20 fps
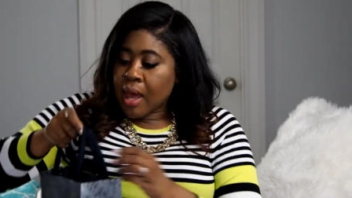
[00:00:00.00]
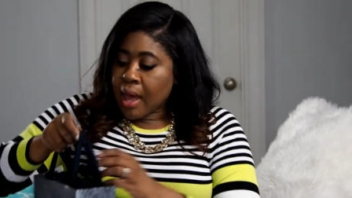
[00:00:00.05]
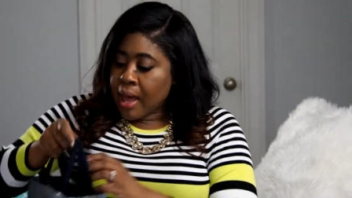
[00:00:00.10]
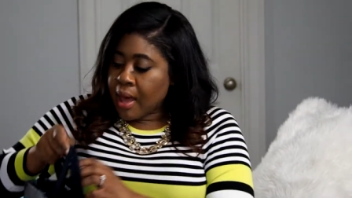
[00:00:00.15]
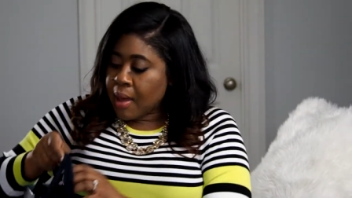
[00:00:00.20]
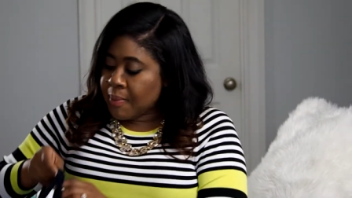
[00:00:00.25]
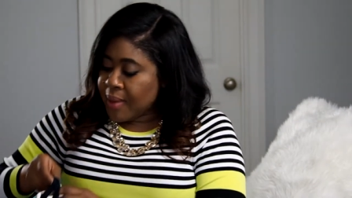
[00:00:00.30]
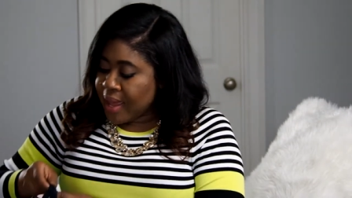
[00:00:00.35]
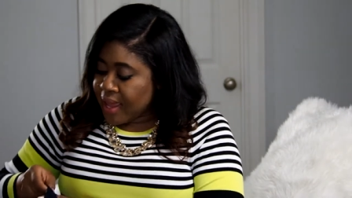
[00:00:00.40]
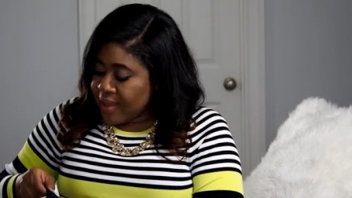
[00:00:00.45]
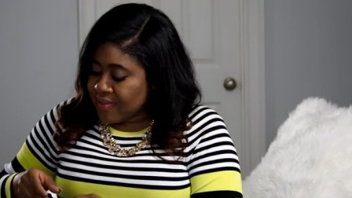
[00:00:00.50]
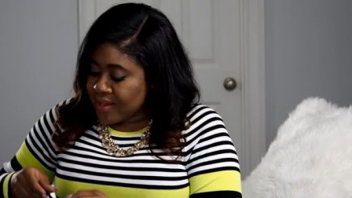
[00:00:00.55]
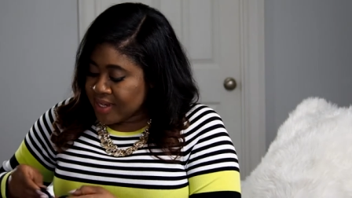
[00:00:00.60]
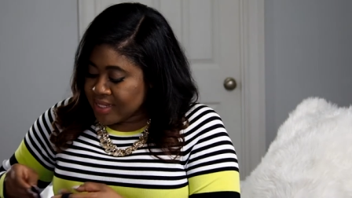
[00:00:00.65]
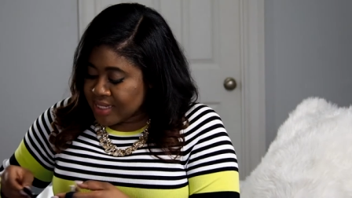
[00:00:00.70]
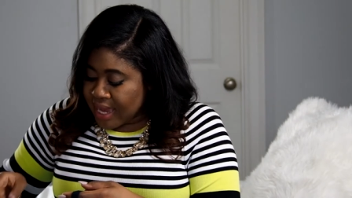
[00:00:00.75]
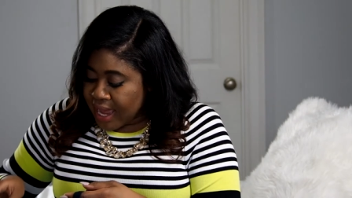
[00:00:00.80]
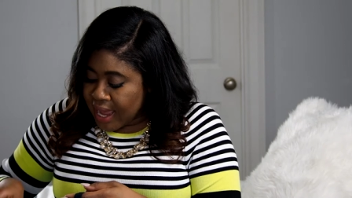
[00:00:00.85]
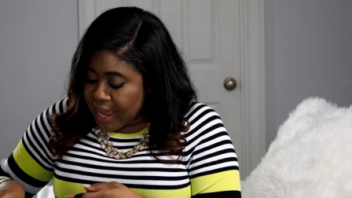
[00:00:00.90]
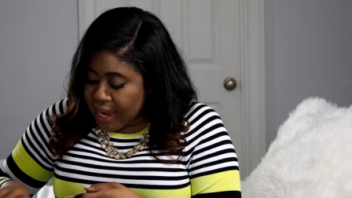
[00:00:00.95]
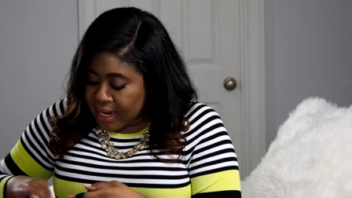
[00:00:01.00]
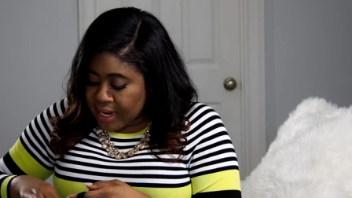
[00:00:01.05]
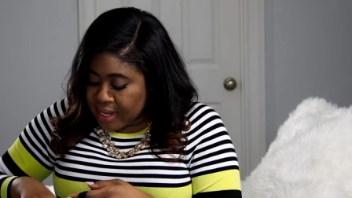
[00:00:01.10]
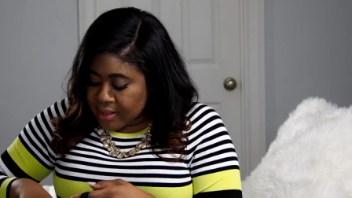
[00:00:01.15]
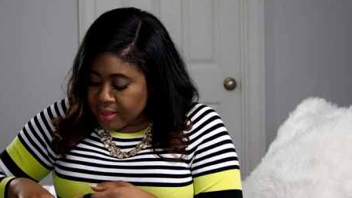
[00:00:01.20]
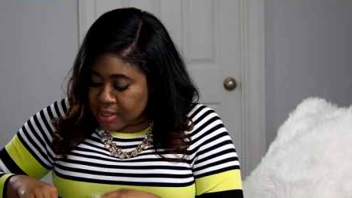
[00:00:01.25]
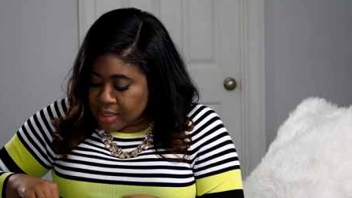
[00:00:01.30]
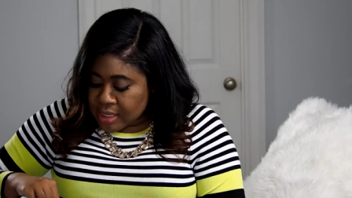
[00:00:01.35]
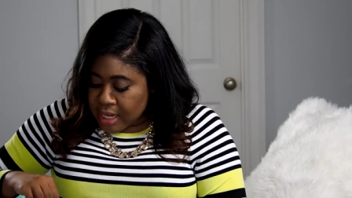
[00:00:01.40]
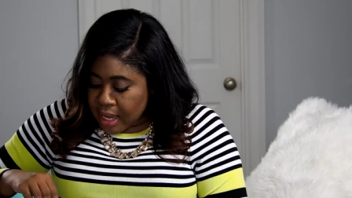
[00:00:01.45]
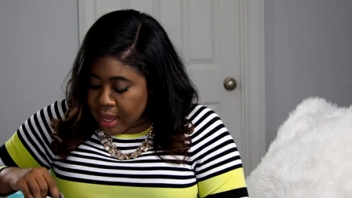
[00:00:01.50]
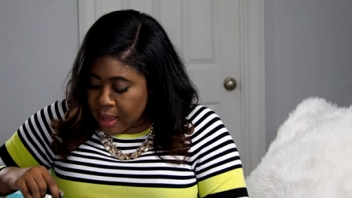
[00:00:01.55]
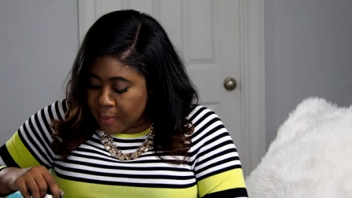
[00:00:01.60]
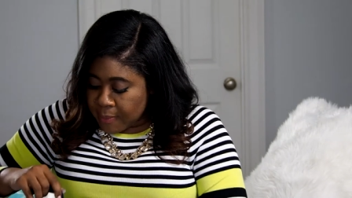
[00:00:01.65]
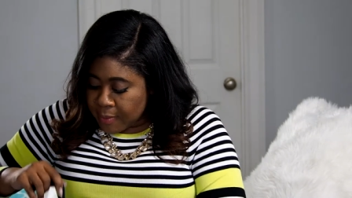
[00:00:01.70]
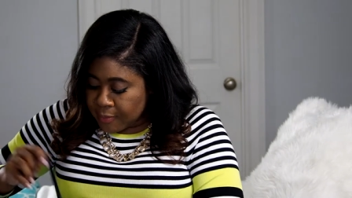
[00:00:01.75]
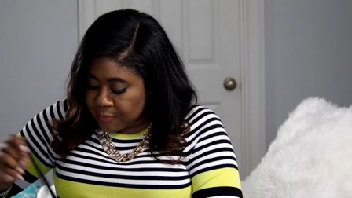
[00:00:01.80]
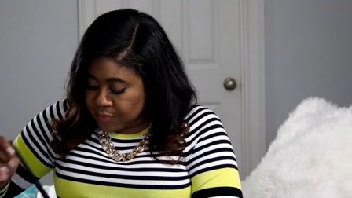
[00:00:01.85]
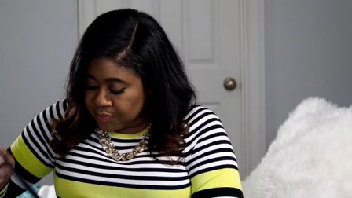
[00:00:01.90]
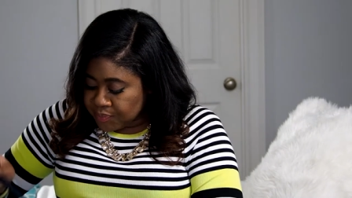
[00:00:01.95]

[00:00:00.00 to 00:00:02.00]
um, and they tie it at the top